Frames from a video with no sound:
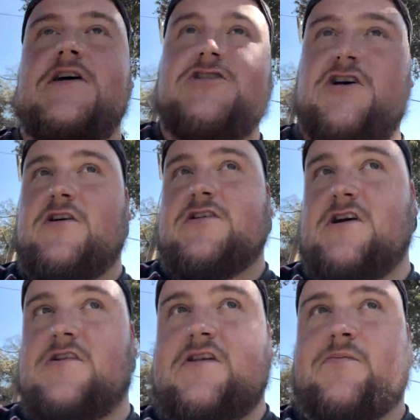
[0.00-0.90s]
during
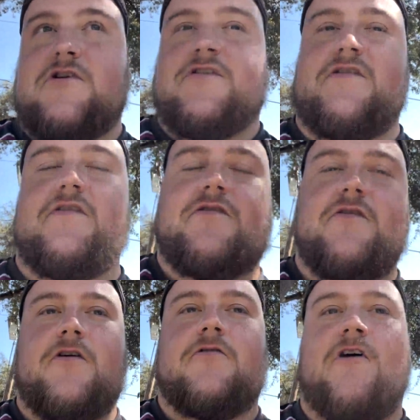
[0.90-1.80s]
Chelsea's pre-season
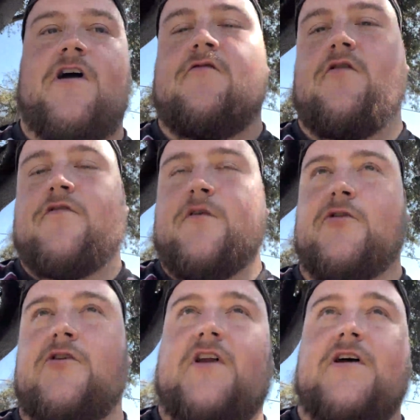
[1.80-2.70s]
tour right over on
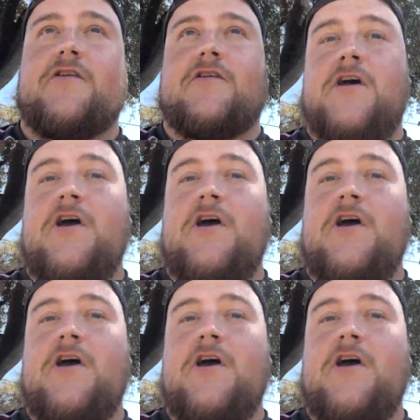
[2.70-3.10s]
Football.London,